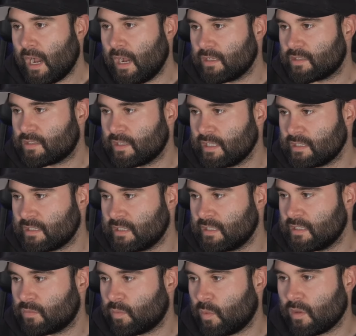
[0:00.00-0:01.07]
So this
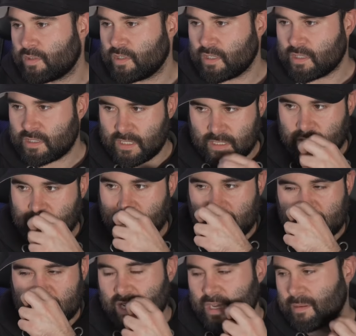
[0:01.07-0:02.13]
is, whilst you're going to see this
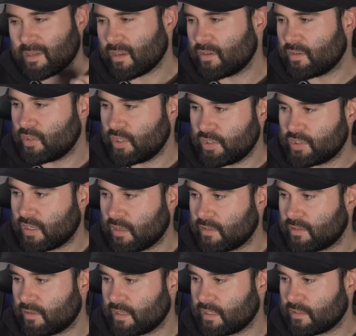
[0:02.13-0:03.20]
guy's name, I don't usually like
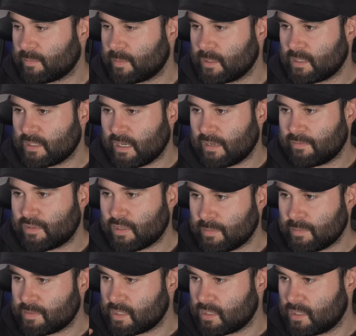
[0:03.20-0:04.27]
doing this, but I didn't have
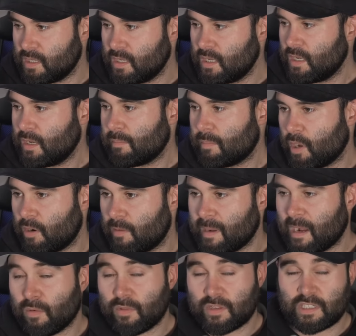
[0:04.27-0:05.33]
time to blur him
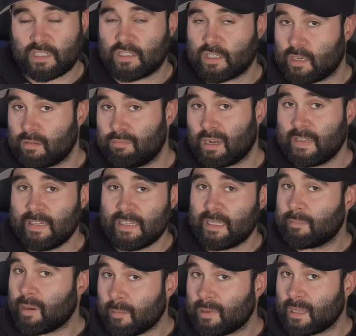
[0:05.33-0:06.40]
out. This is a completely
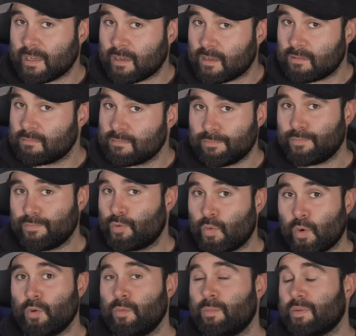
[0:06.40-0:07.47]
public
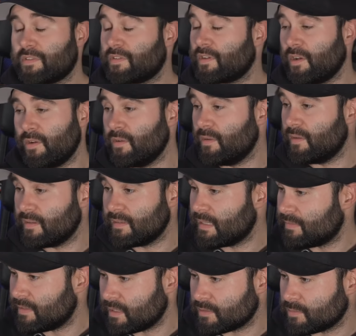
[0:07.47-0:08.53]
group, so
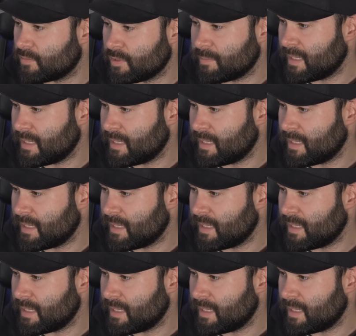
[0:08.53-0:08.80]
if he doesn't want to be